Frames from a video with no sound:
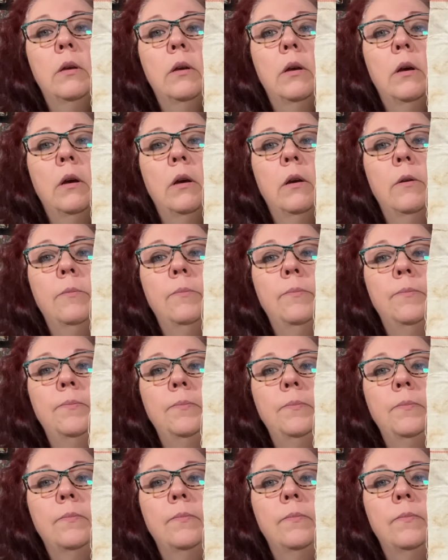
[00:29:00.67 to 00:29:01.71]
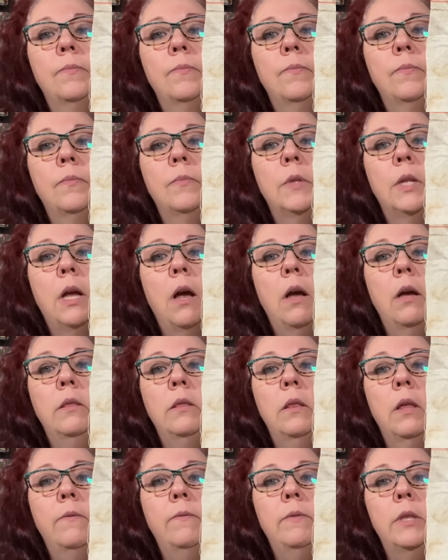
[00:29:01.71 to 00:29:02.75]
Um, I
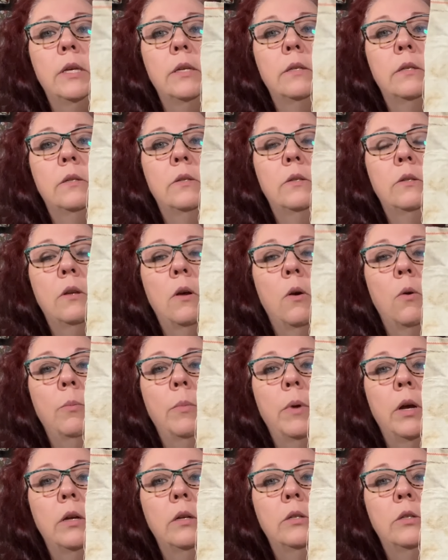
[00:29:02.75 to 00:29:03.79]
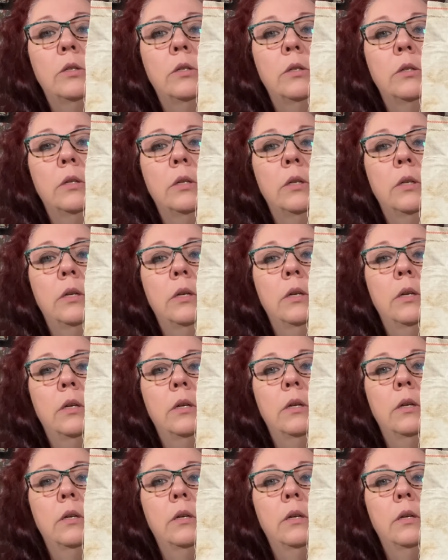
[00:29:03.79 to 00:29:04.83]
love this so much.
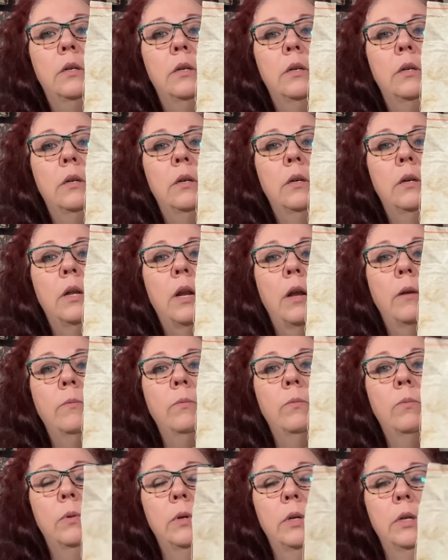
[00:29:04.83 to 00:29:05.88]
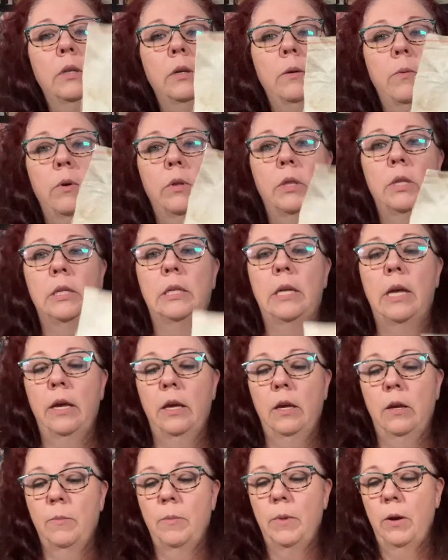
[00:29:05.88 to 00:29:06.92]
And I really want this
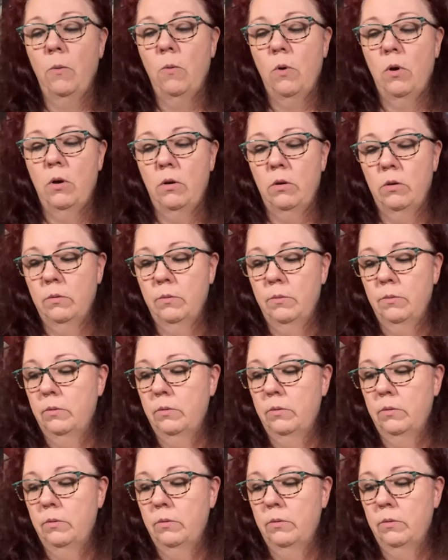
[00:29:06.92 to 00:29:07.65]
hanging on my wall.